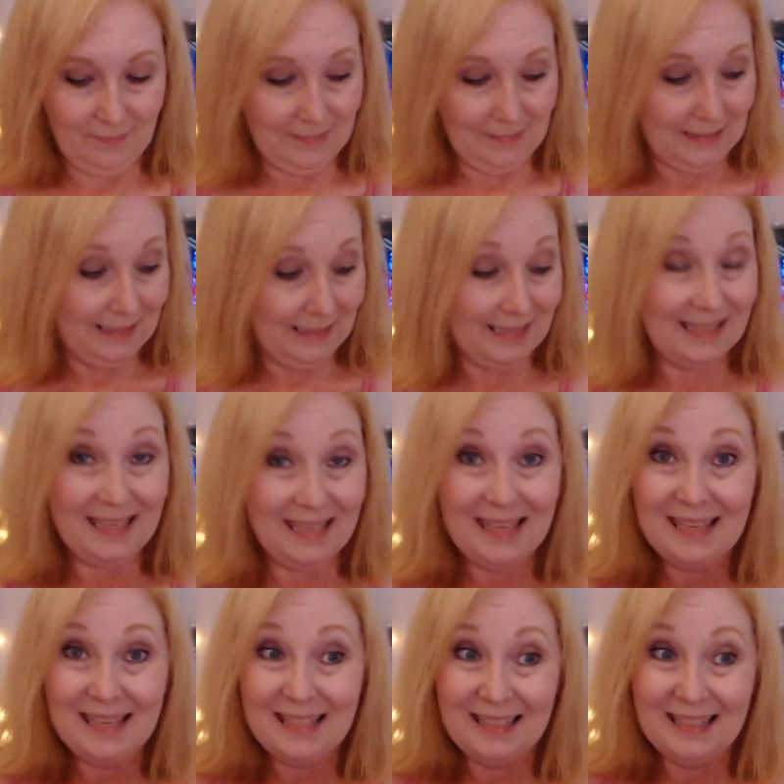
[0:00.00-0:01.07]

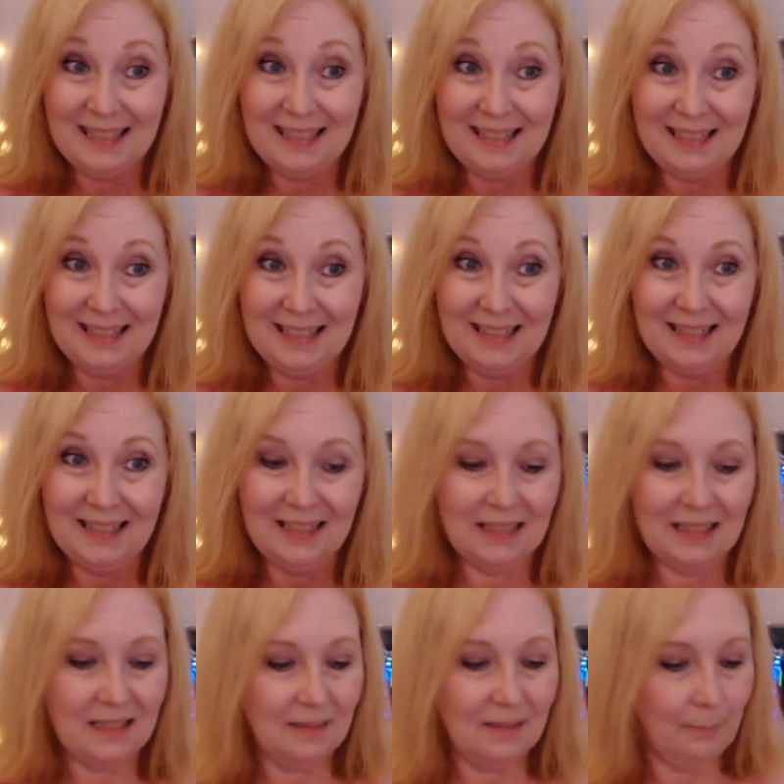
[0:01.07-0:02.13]
See?
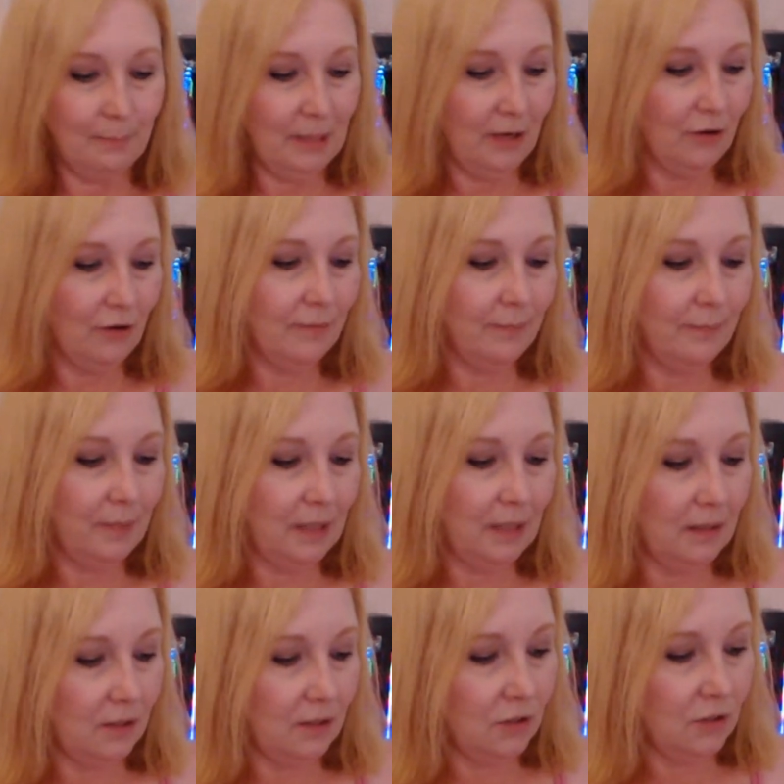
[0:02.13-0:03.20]
It's better, but
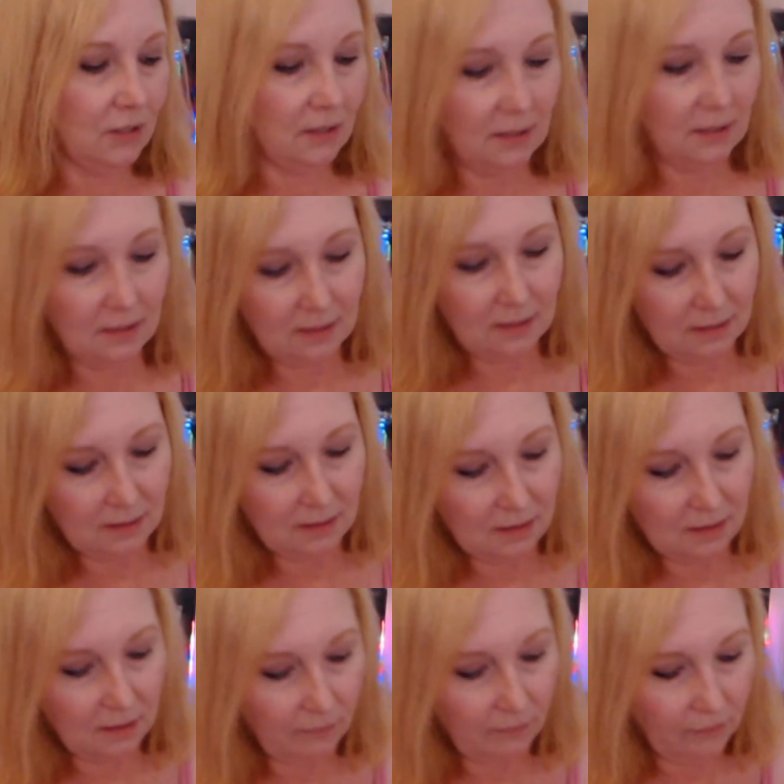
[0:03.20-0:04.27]
there's
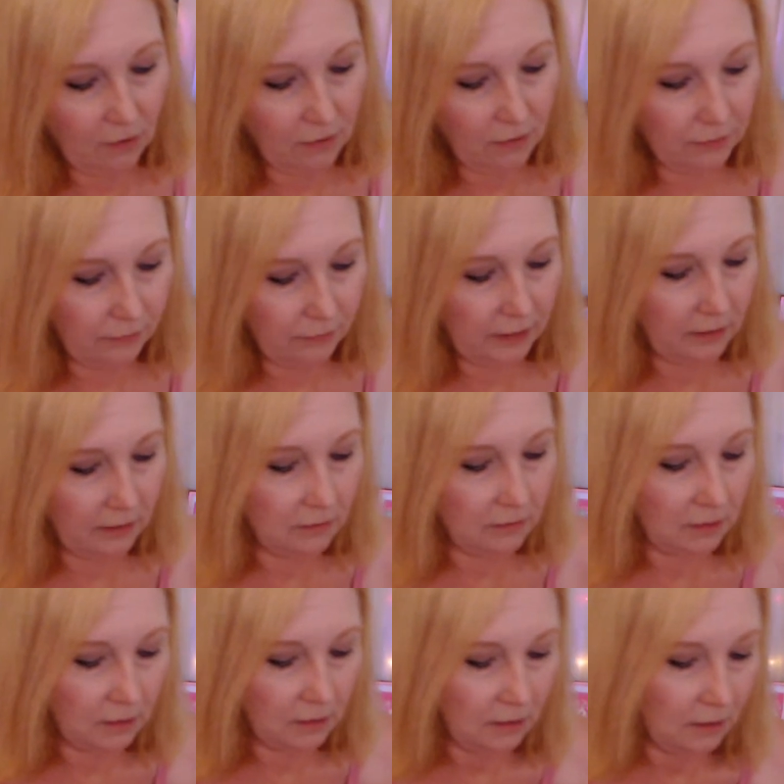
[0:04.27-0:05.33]
stuff falling around
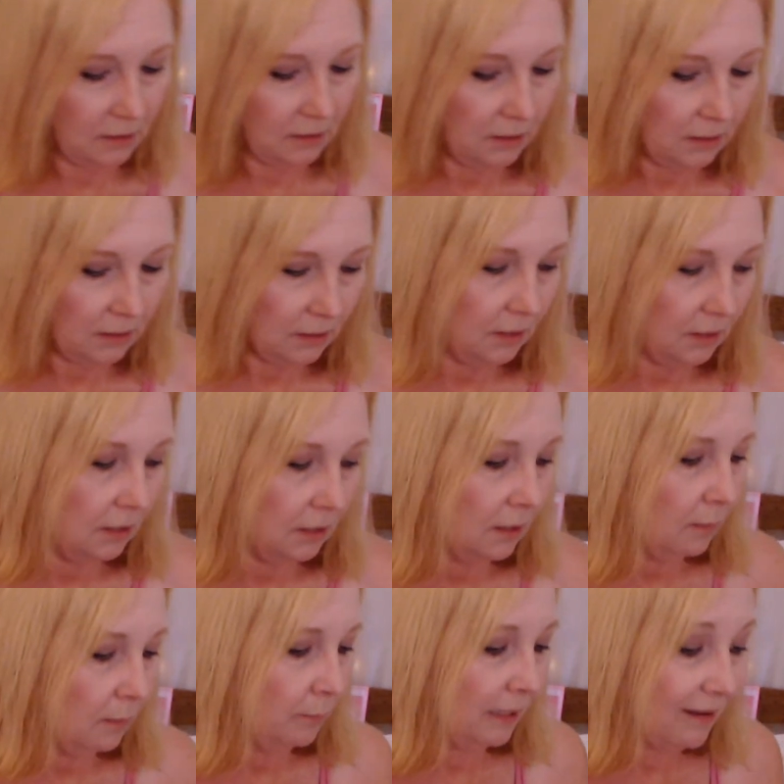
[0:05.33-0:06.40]

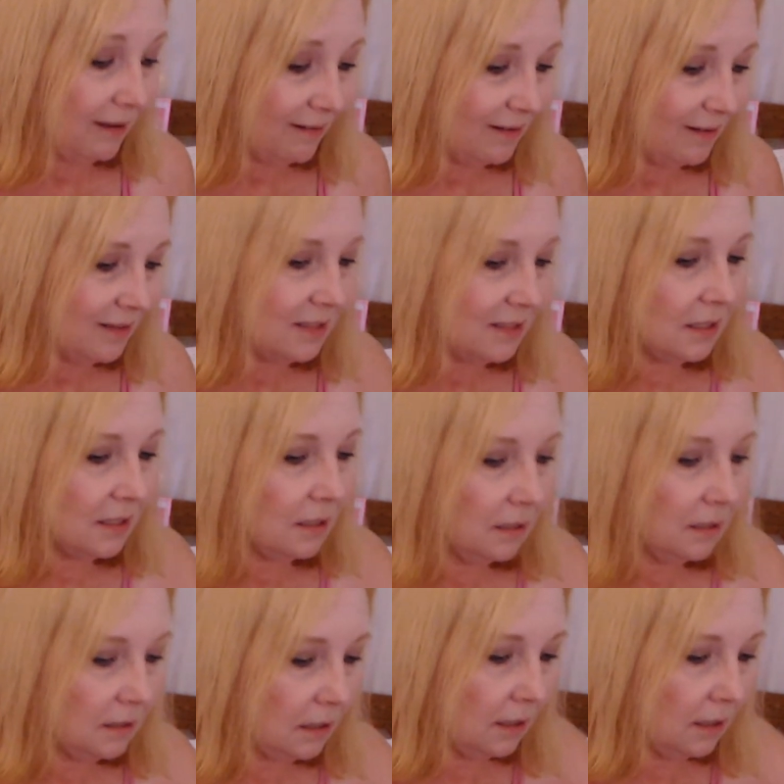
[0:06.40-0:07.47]
because
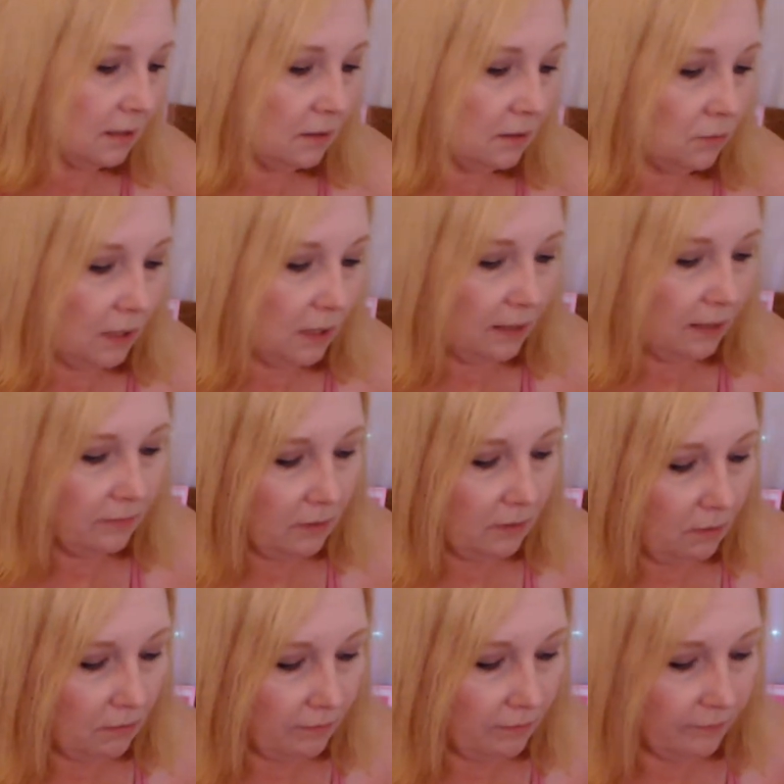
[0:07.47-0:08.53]
I don't have it
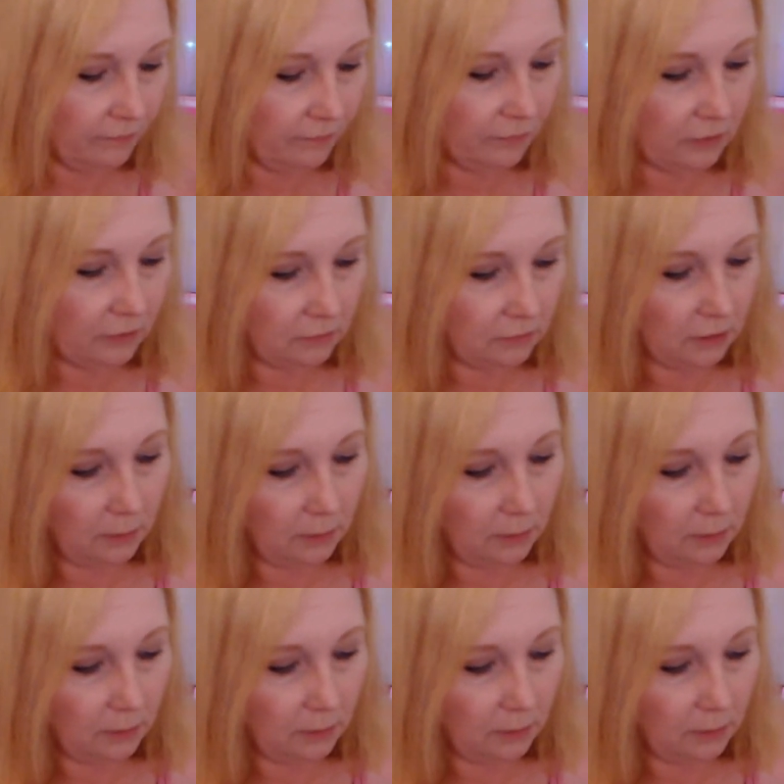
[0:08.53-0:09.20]
all filled up.